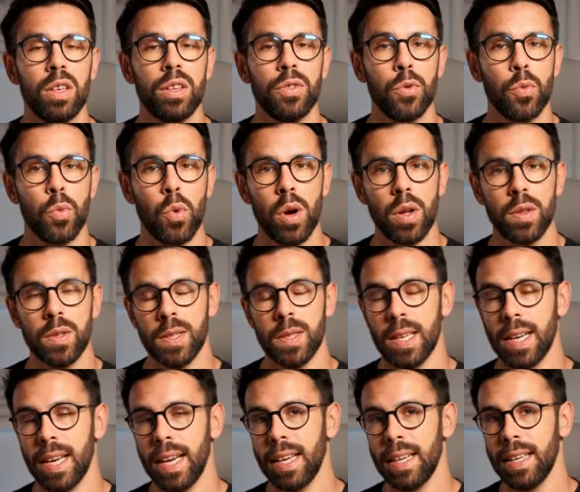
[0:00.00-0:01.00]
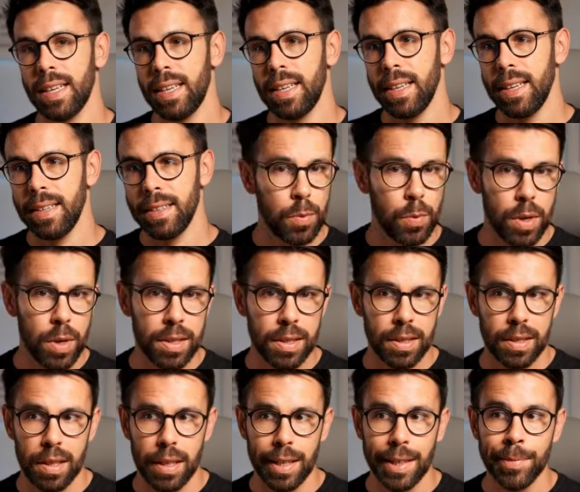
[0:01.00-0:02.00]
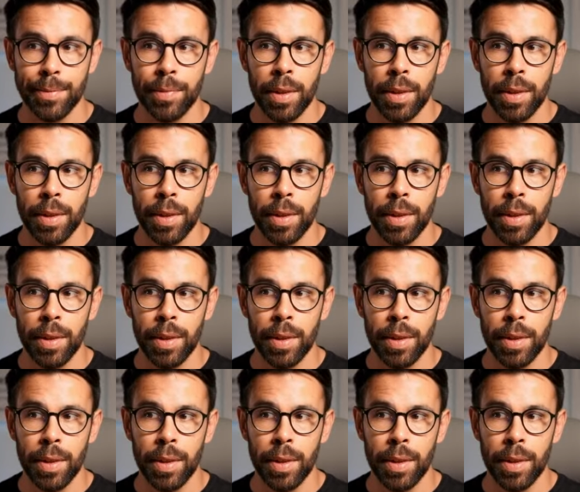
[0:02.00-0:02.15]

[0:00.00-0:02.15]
the ones that I did recently.